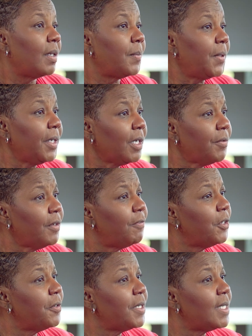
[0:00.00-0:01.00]
Peer
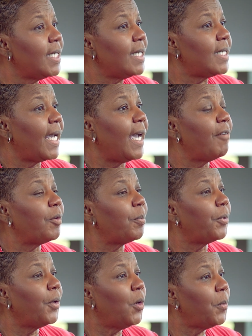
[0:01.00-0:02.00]
reviewers need to have
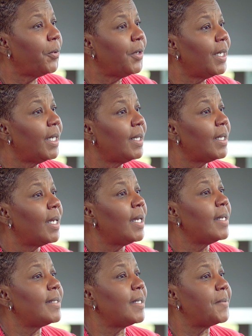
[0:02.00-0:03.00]
appropriate,
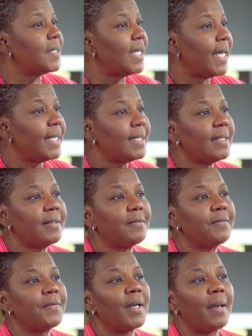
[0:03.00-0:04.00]

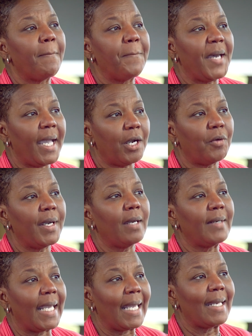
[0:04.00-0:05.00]
substantive
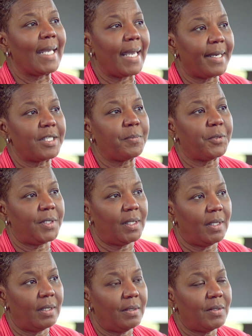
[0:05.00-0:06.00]
background and
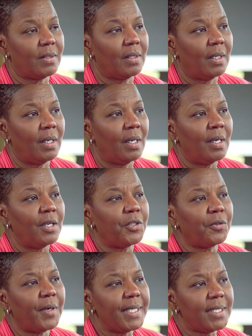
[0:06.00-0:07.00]
expertise. The
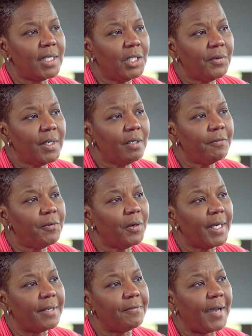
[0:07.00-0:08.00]
criteria for
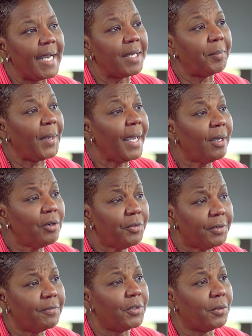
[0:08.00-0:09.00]
invited panel
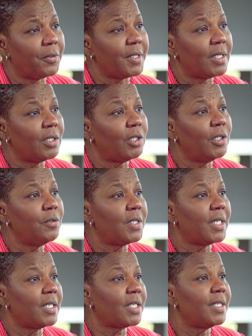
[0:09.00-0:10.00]
reviewers include
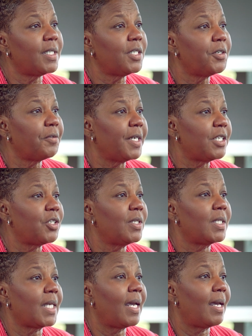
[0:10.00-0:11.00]
such
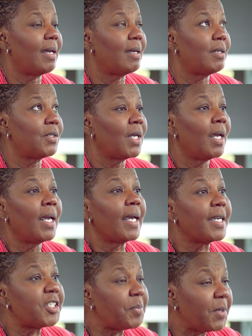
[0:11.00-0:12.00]
considerations as
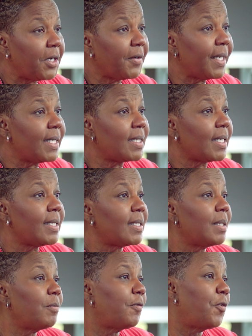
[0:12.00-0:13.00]
experience in
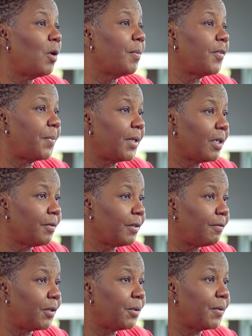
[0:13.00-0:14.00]
some form of peer
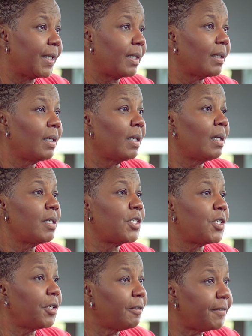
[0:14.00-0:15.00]
reviewing,
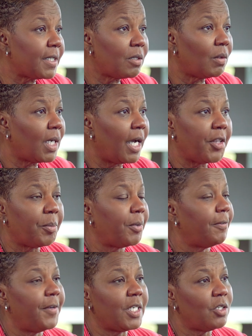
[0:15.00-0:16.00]
service on other
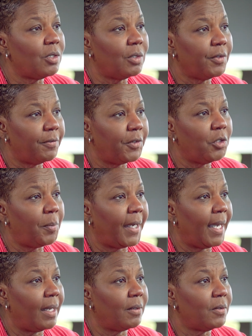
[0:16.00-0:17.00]
professional review
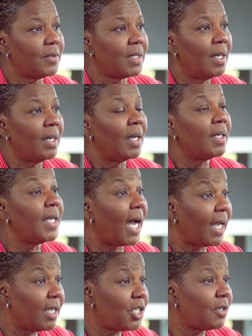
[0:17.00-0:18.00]
panels,
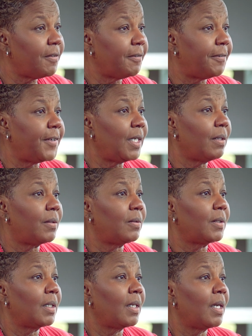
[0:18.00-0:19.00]
knowledge of the
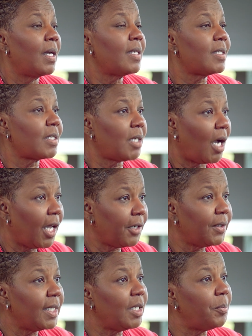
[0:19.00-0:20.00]
field,
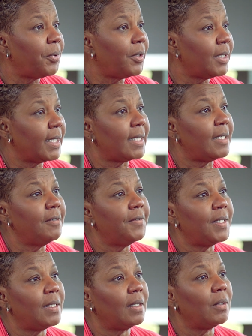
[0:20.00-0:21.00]
scholarly
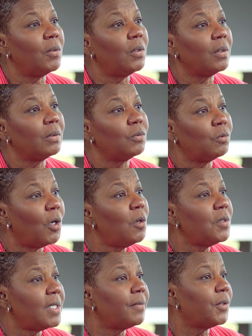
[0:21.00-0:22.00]
productivity, or
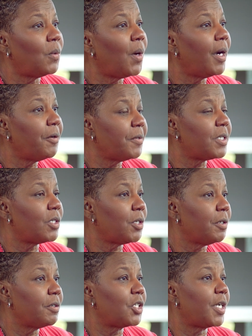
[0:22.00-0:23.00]
roles that require
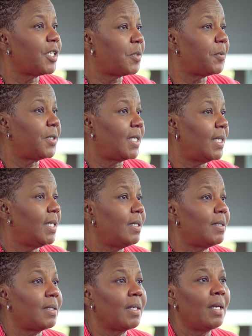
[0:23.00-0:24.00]
research
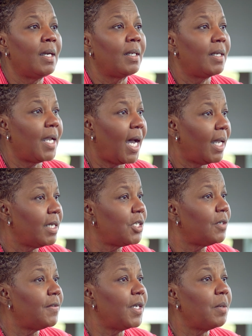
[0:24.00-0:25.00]
expertise, knowledge
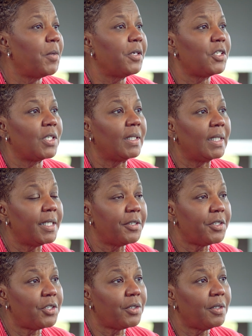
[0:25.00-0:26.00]
of the emerging
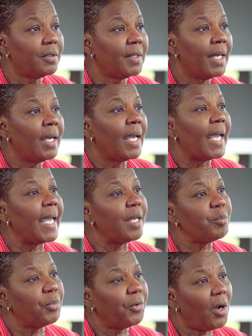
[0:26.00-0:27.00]
literature,
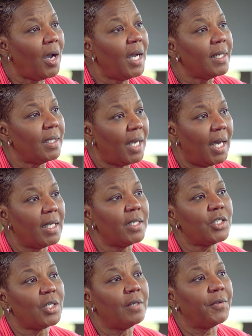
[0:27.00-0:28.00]
and broad
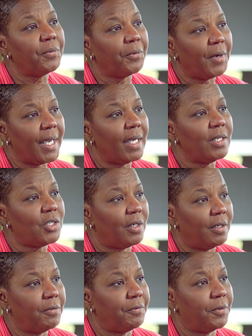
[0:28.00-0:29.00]
knowledge of a range
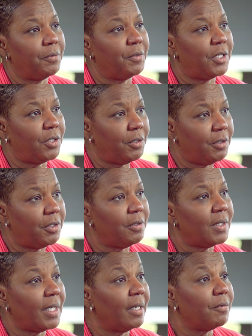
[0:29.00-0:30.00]
of
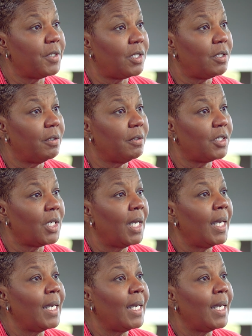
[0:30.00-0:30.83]
researchers and research